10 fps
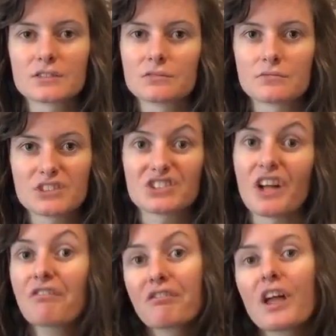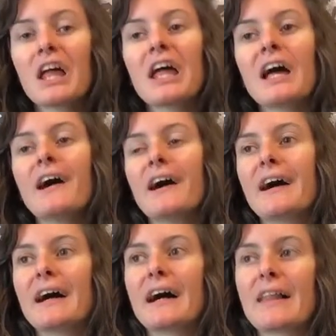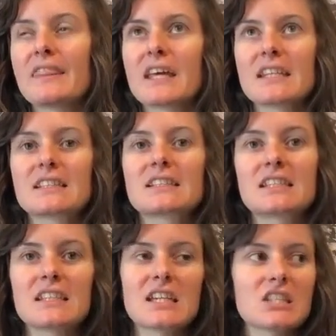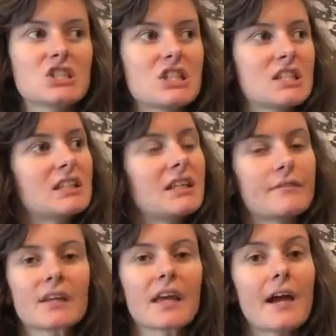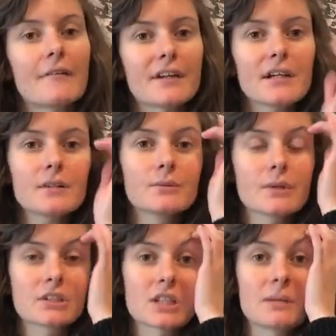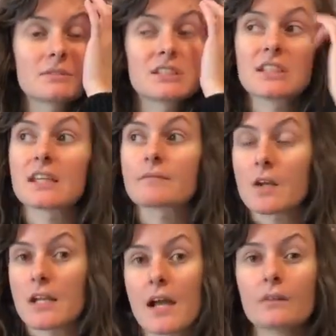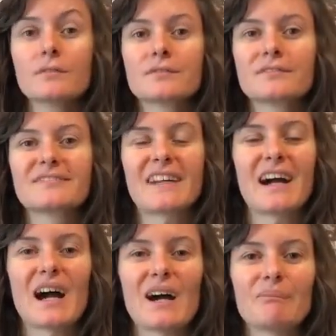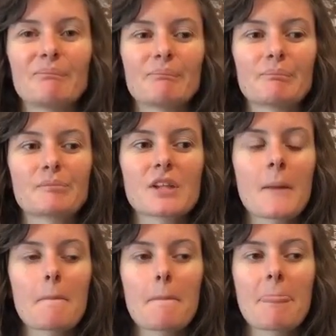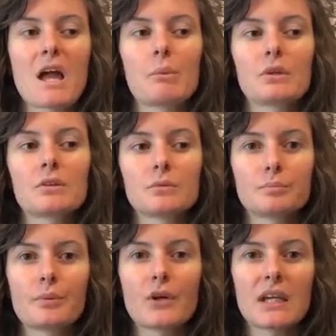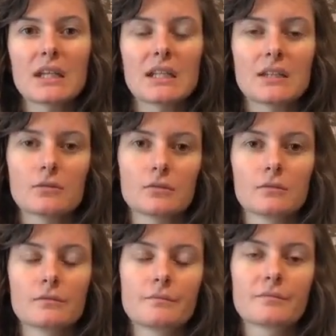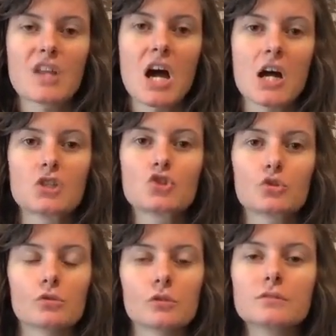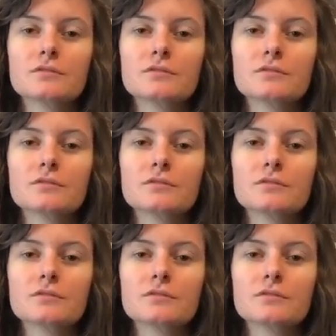stuff. And then it's the kitchen living area, which I'm sitting in right now. I will put in a little tour.